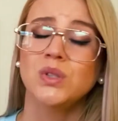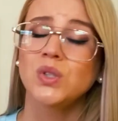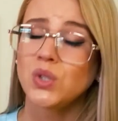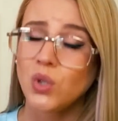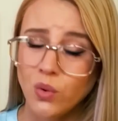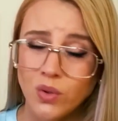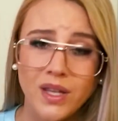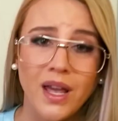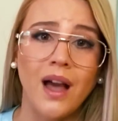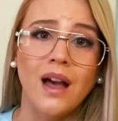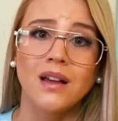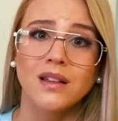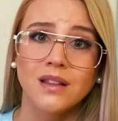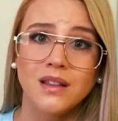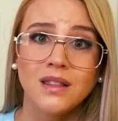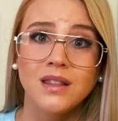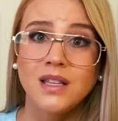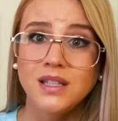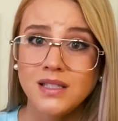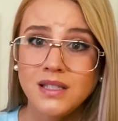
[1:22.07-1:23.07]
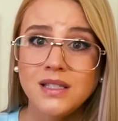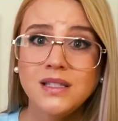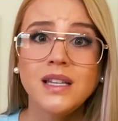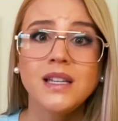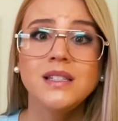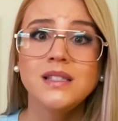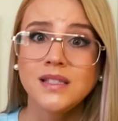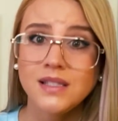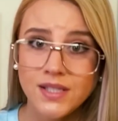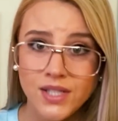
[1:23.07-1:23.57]
So, yeah, this is
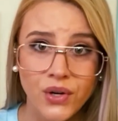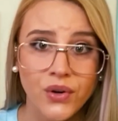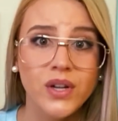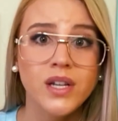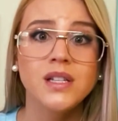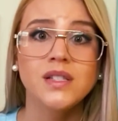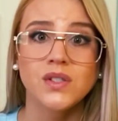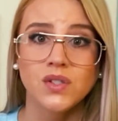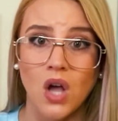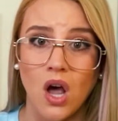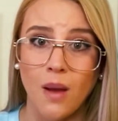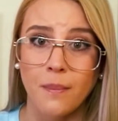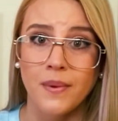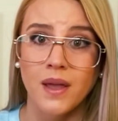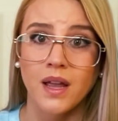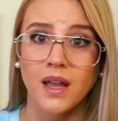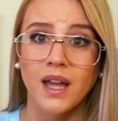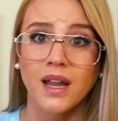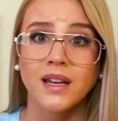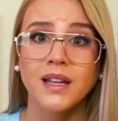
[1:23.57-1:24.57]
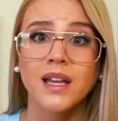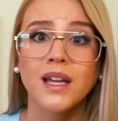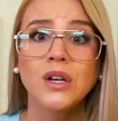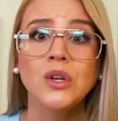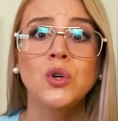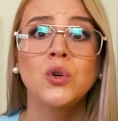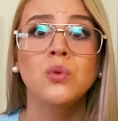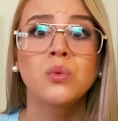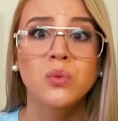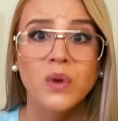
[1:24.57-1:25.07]
a serious topic and can
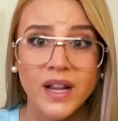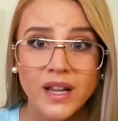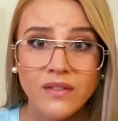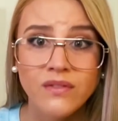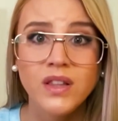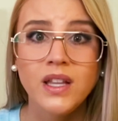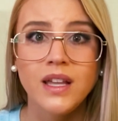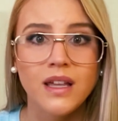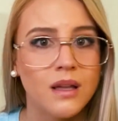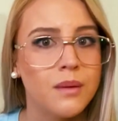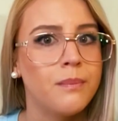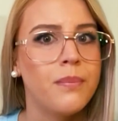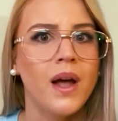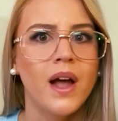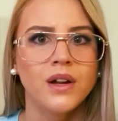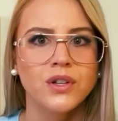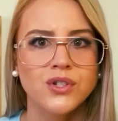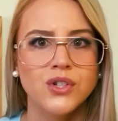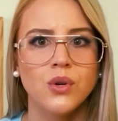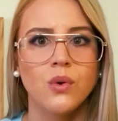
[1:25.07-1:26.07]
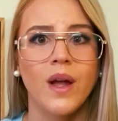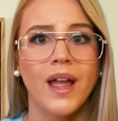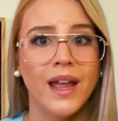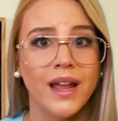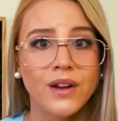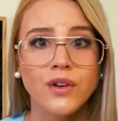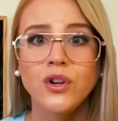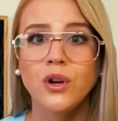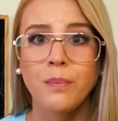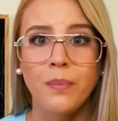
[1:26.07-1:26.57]
gravely impact you
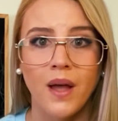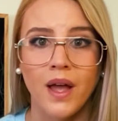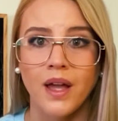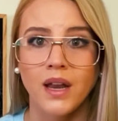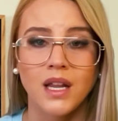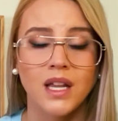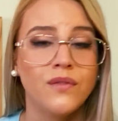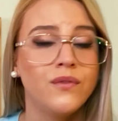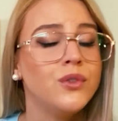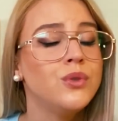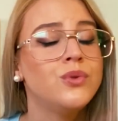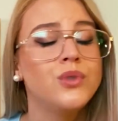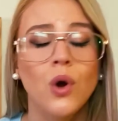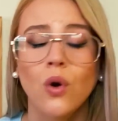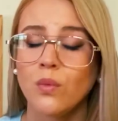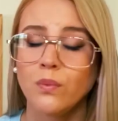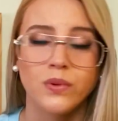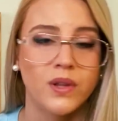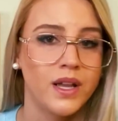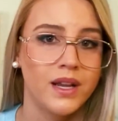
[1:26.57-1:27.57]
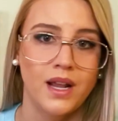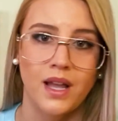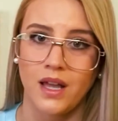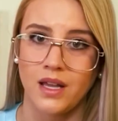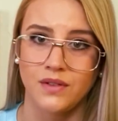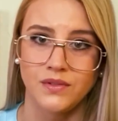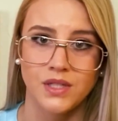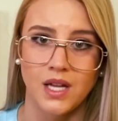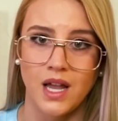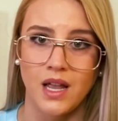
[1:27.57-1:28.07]
and your pet if you don't plan ahead
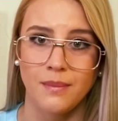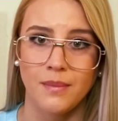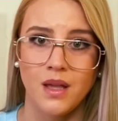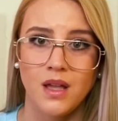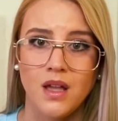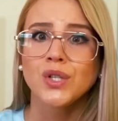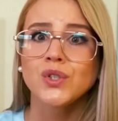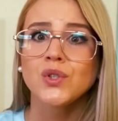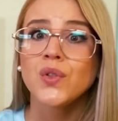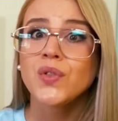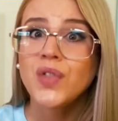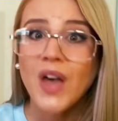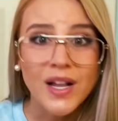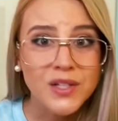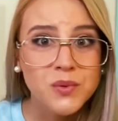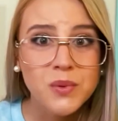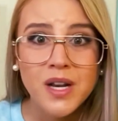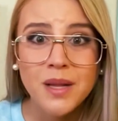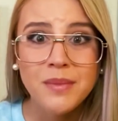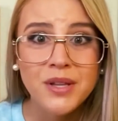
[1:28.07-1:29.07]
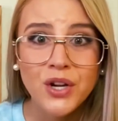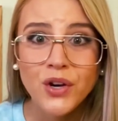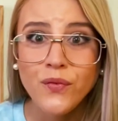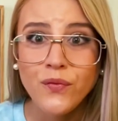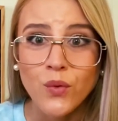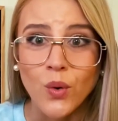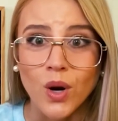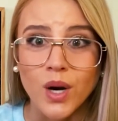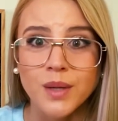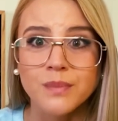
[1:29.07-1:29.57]
of time. So, that's what I'm here
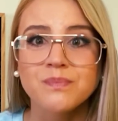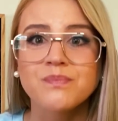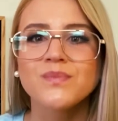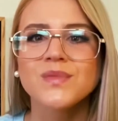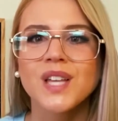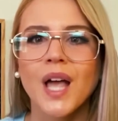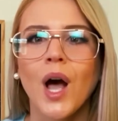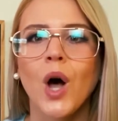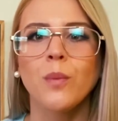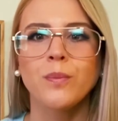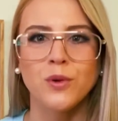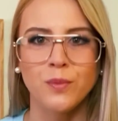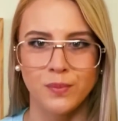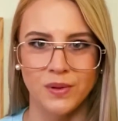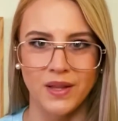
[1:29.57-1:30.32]
for to help you